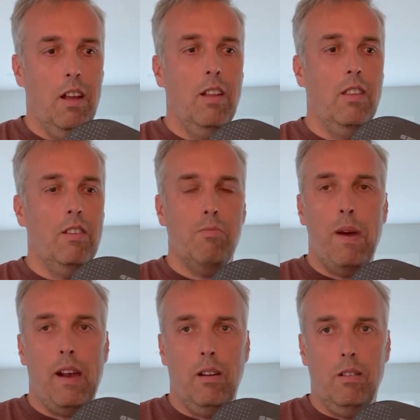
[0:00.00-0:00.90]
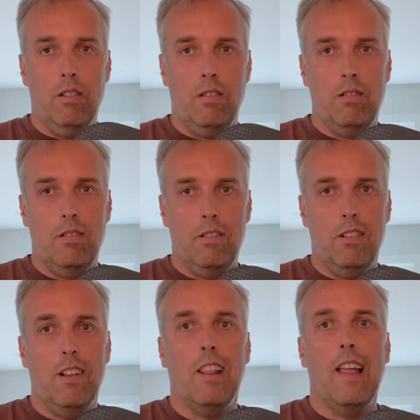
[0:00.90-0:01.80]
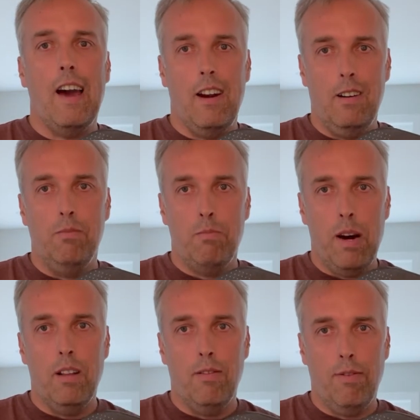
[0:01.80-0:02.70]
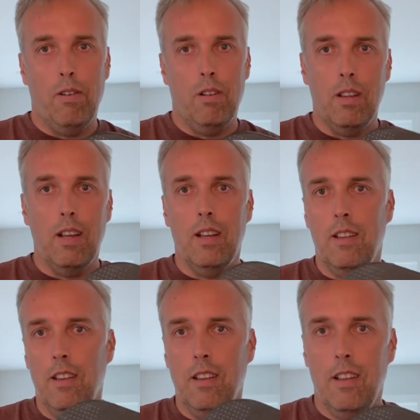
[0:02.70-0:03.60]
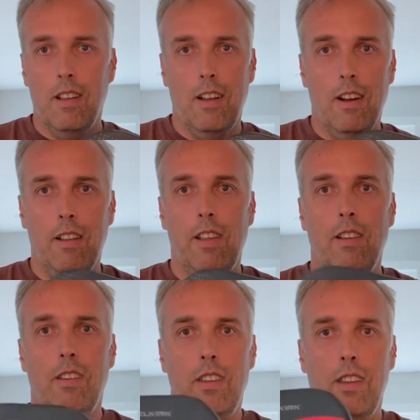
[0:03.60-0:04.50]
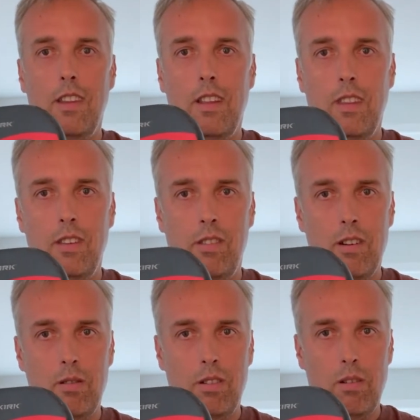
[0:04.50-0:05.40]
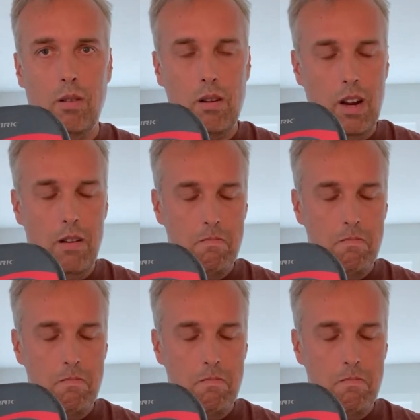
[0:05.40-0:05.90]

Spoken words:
This paddle is lighter by default than the 003.